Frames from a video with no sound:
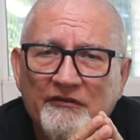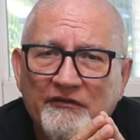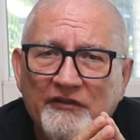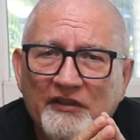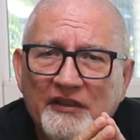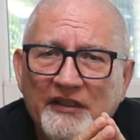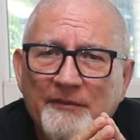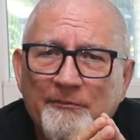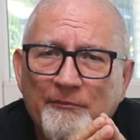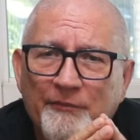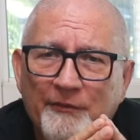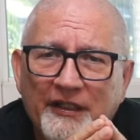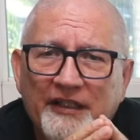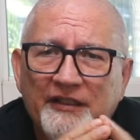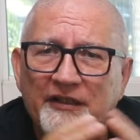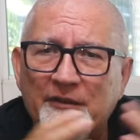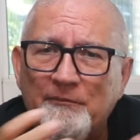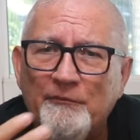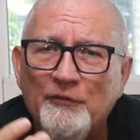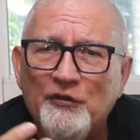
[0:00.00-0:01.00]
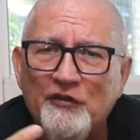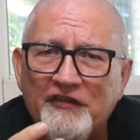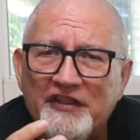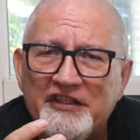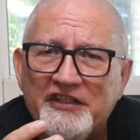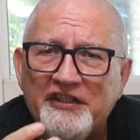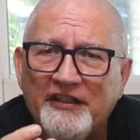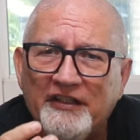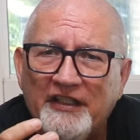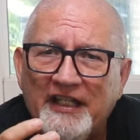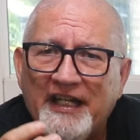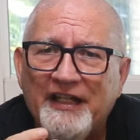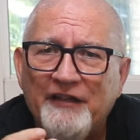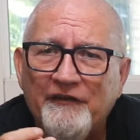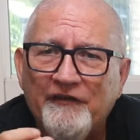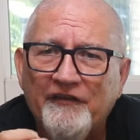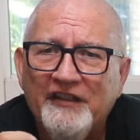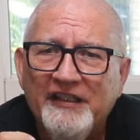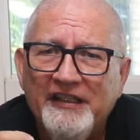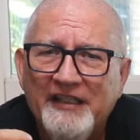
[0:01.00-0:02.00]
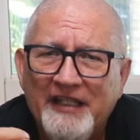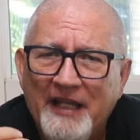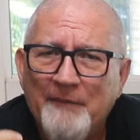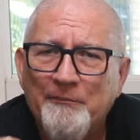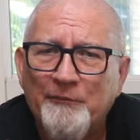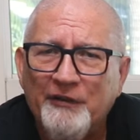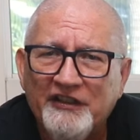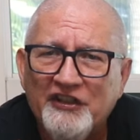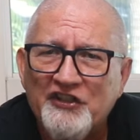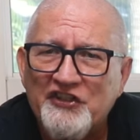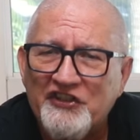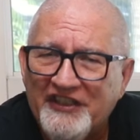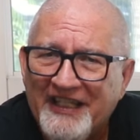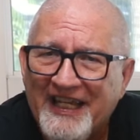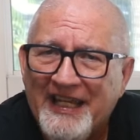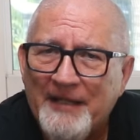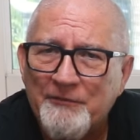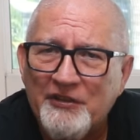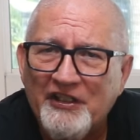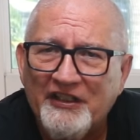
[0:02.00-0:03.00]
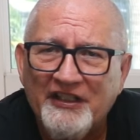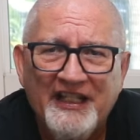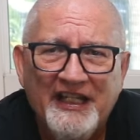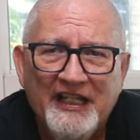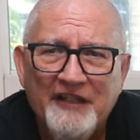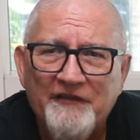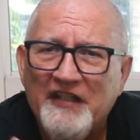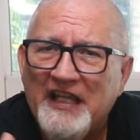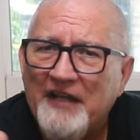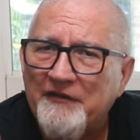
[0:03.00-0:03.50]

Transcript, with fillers: really bring the movie to life and bring this game to life.